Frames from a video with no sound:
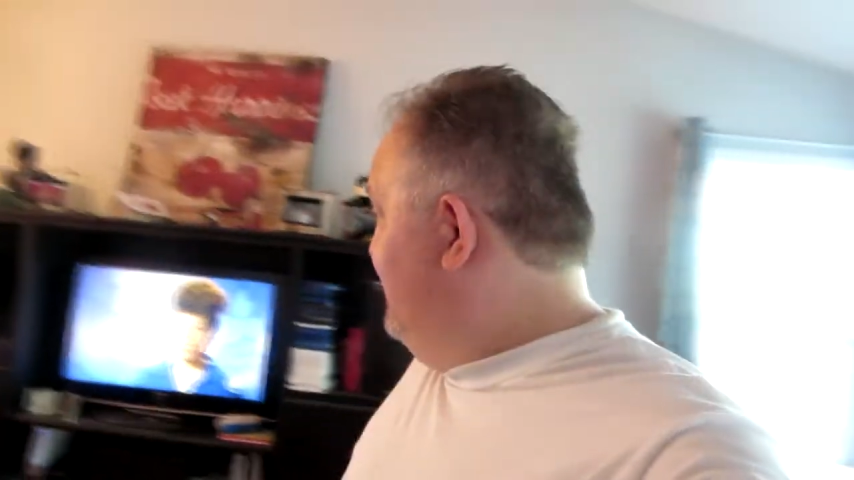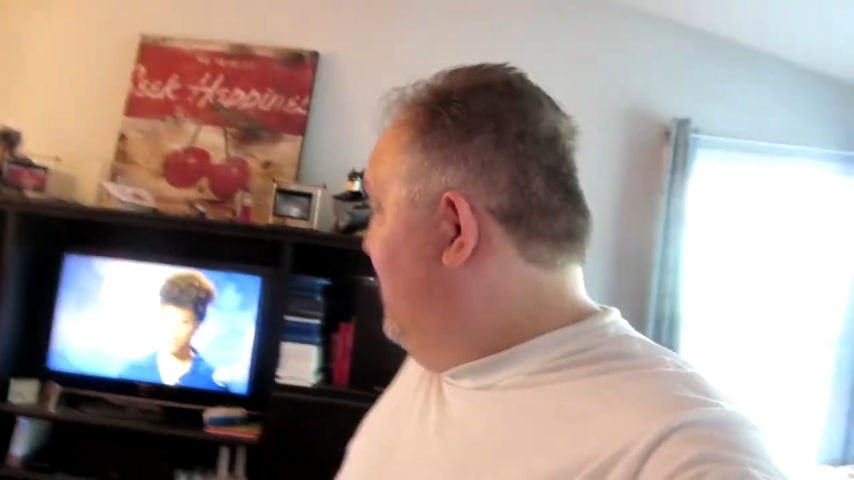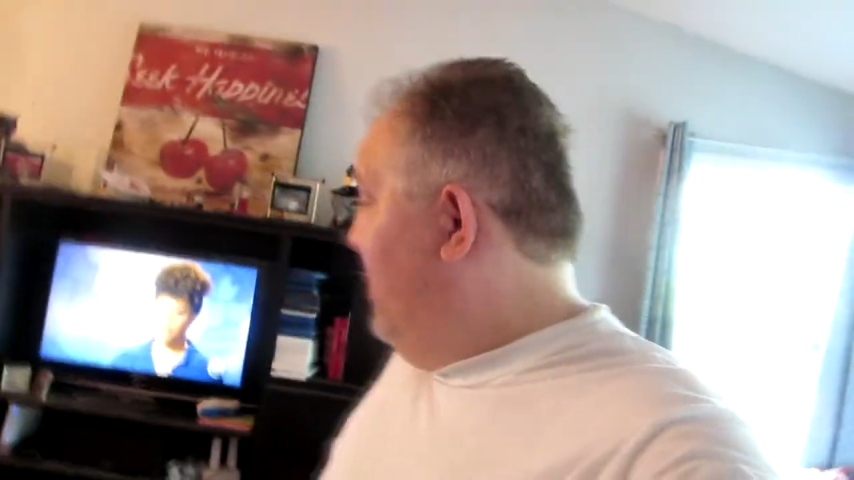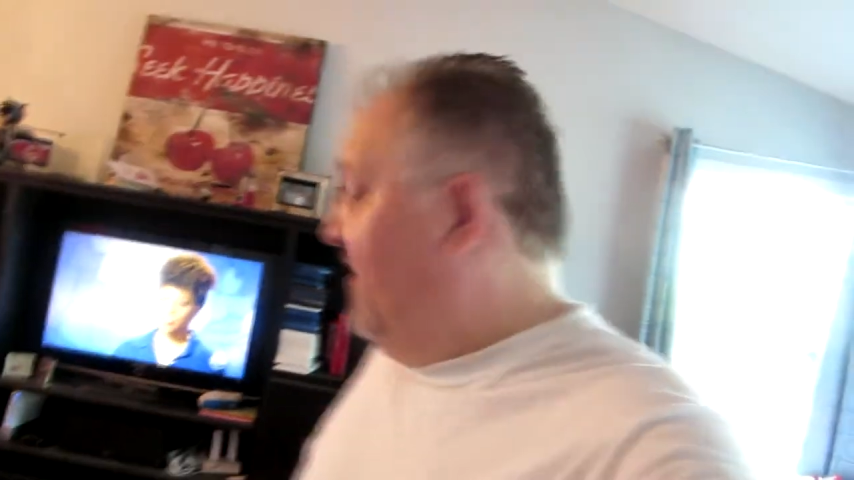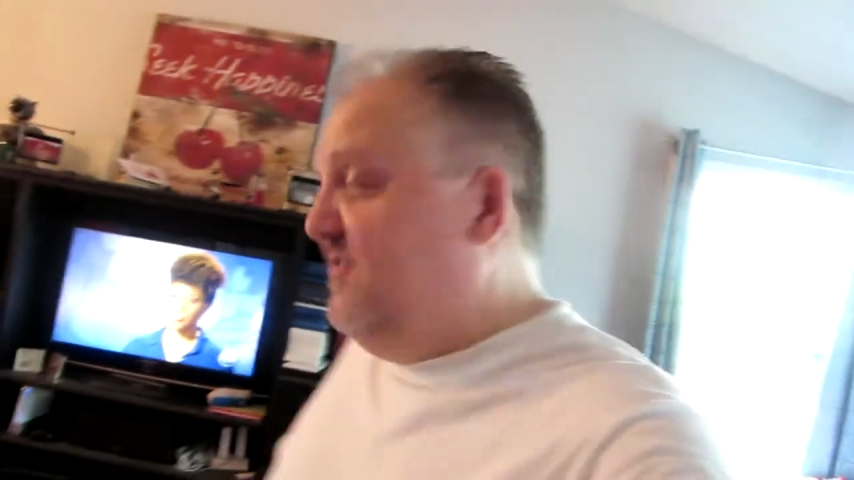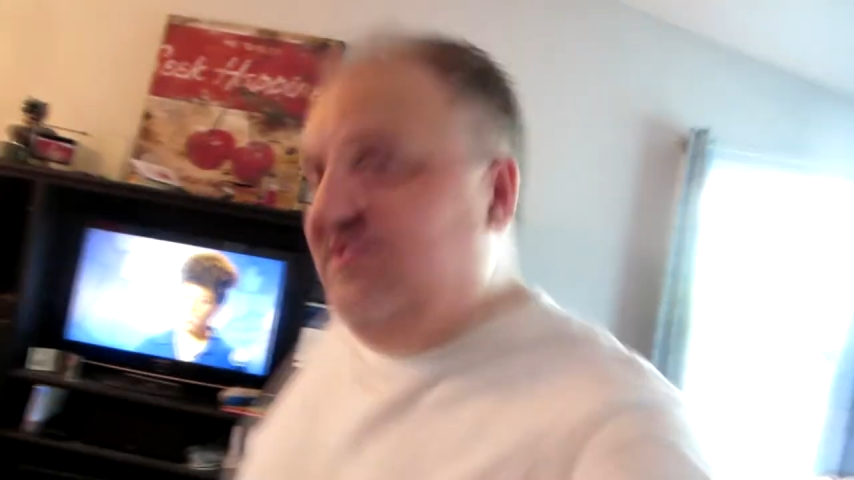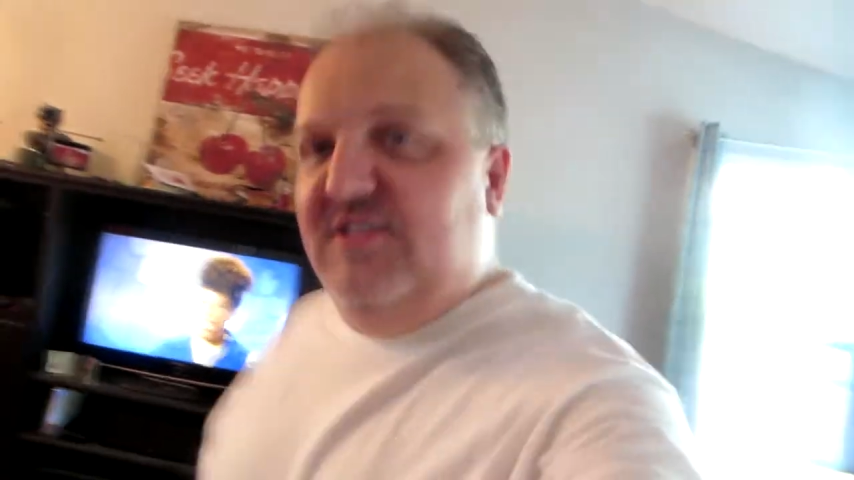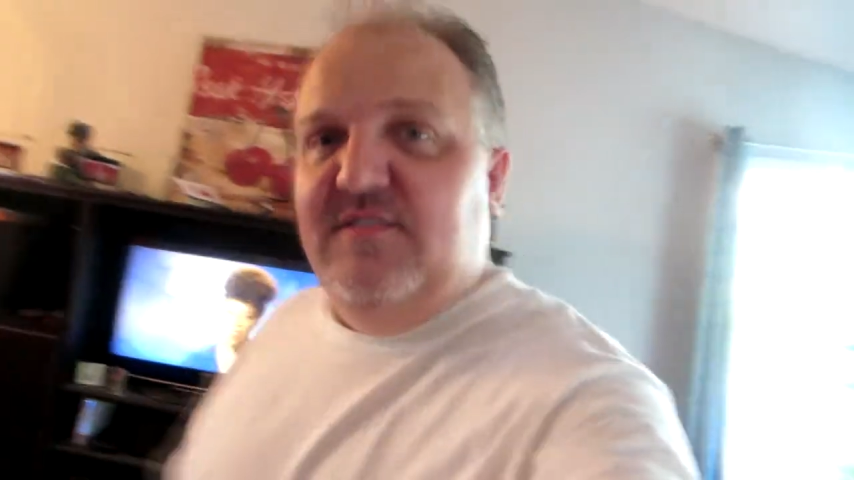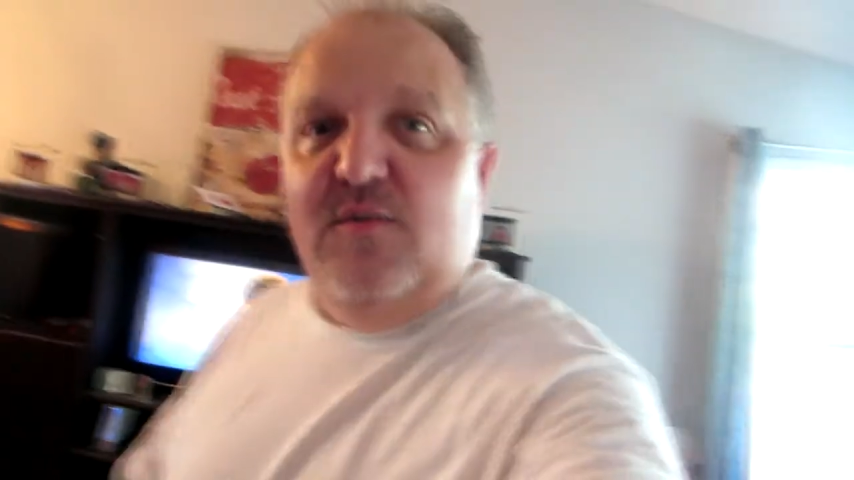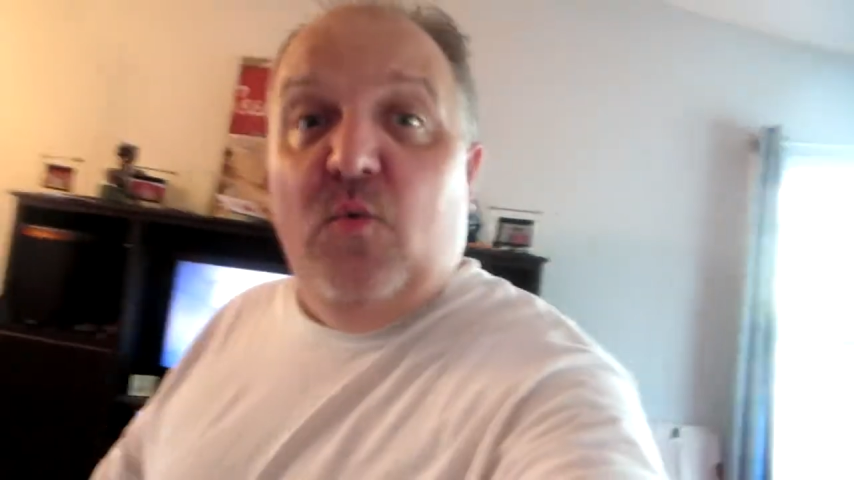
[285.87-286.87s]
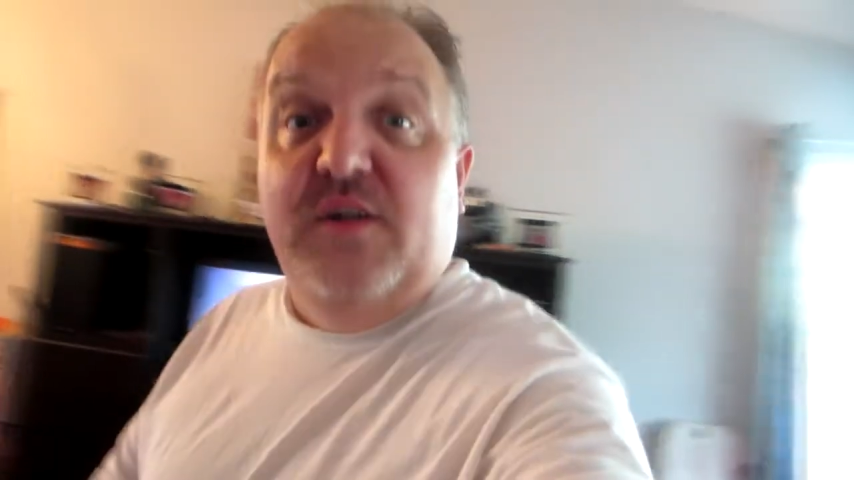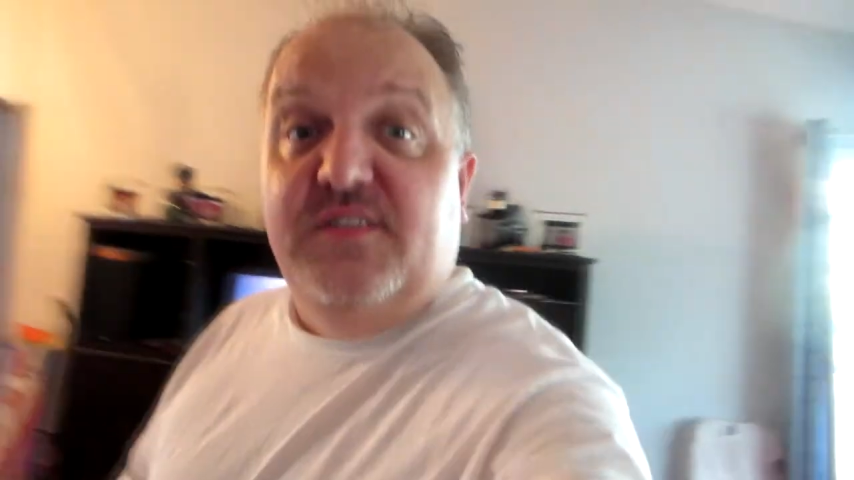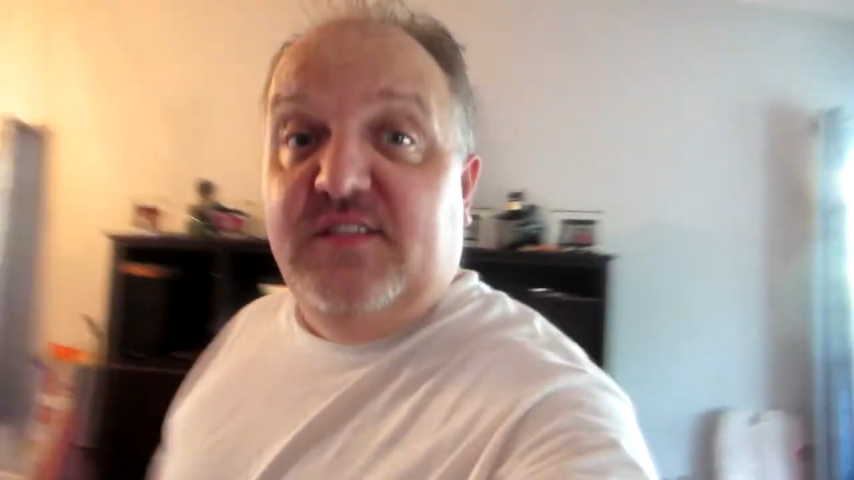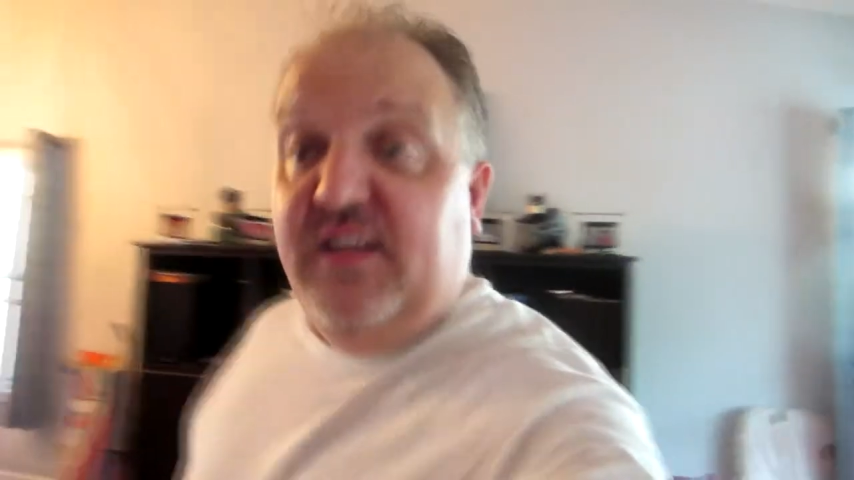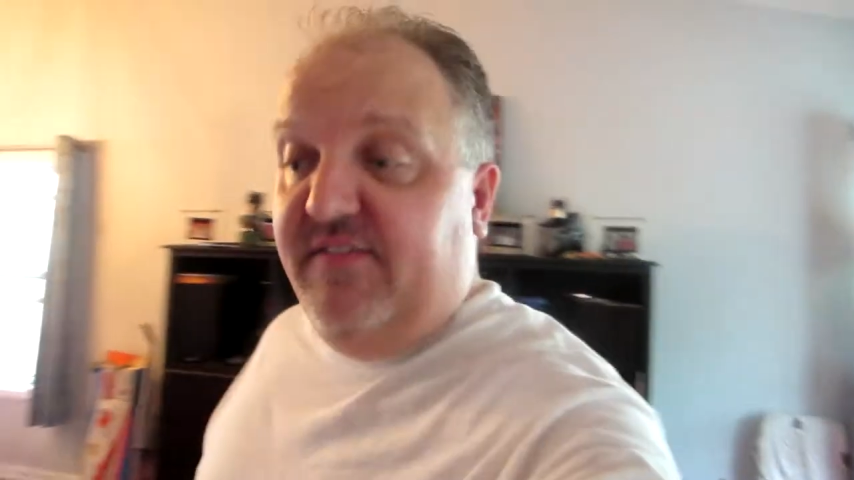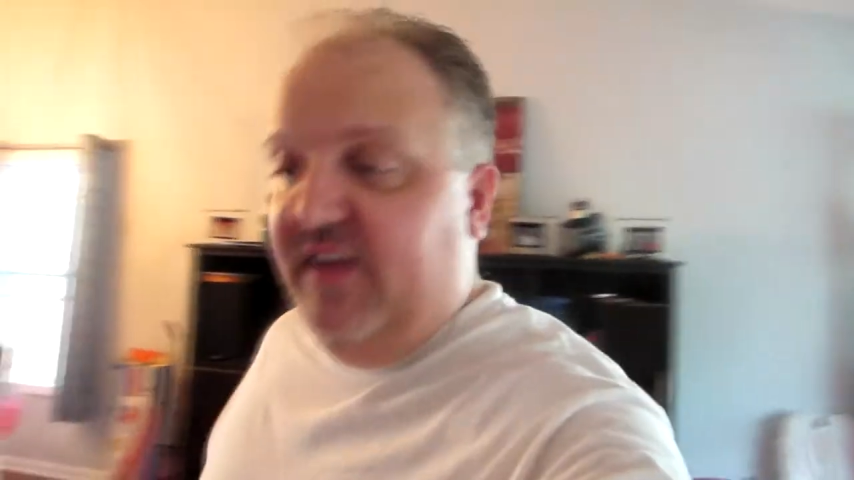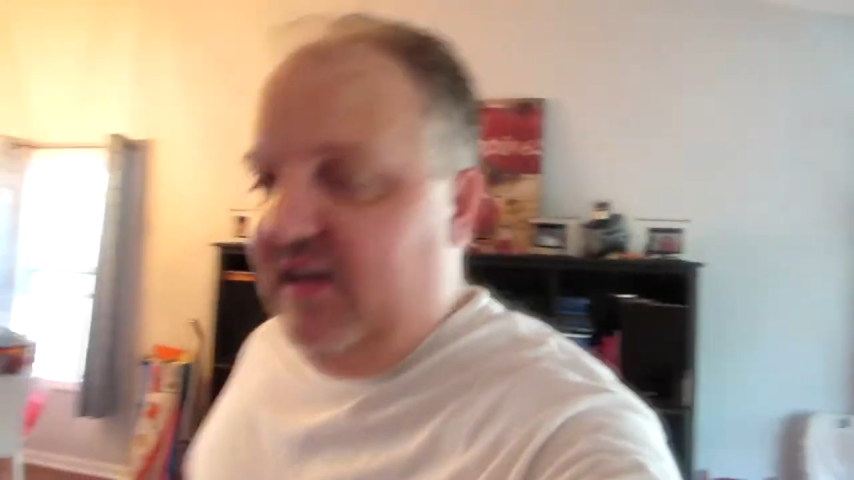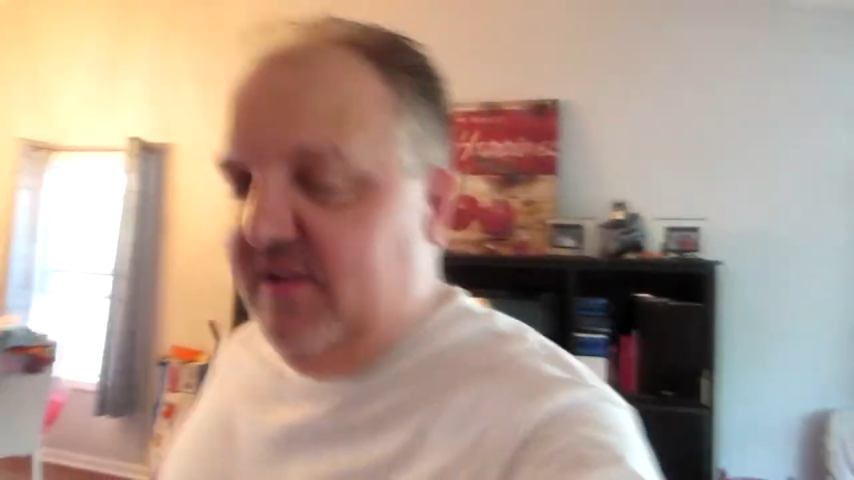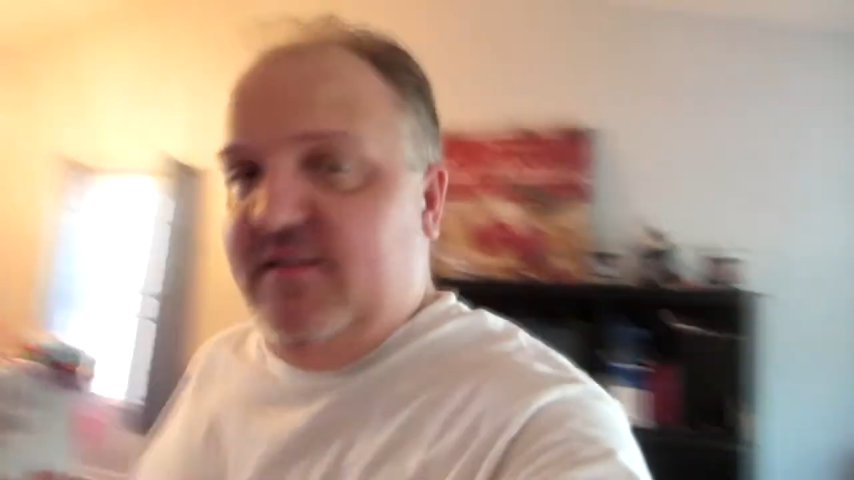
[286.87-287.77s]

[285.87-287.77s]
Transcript: Sorry, she's, they're watching T V.